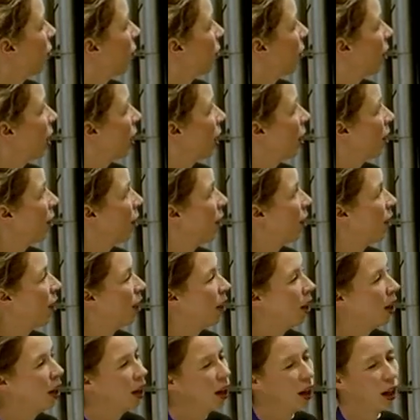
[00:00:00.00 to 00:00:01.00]
Okay?
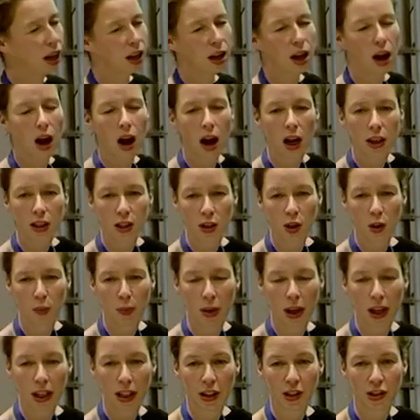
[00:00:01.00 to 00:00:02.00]
And ask your
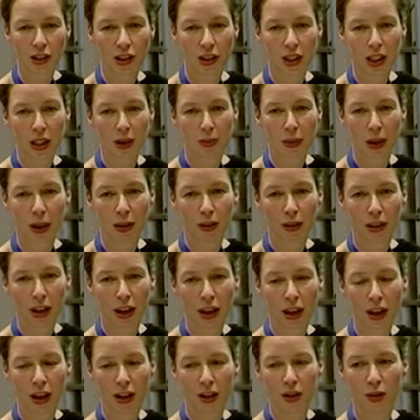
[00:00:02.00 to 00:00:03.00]
patients about
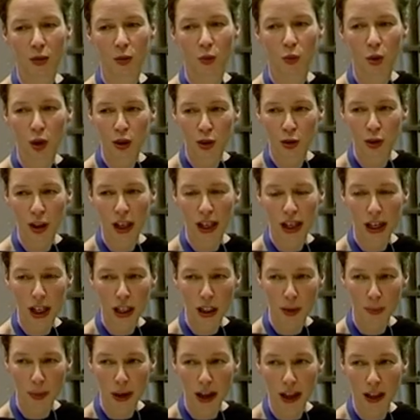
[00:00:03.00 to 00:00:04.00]
that. What do they
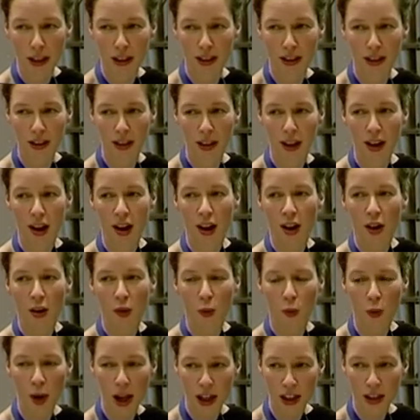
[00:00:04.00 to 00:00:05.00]
expect?
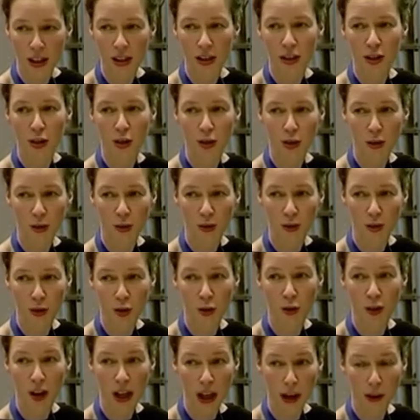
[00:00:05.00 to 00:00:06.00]
When
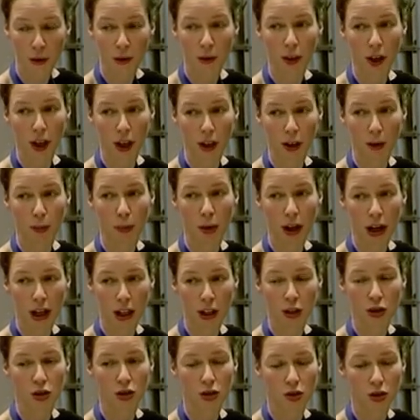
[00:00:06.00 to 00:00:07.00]
do they think the
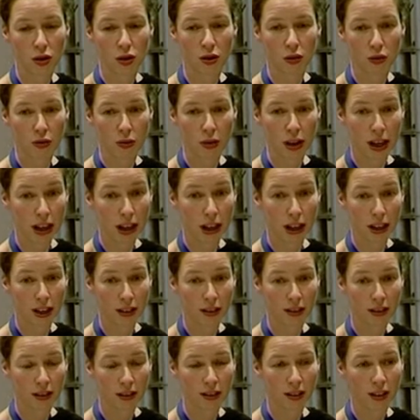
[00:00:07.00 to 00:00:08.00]
pain should go away?
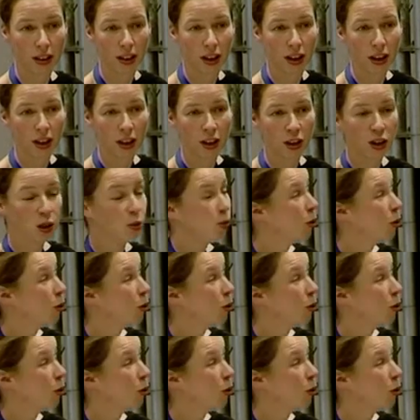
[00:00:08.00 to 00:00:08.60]
You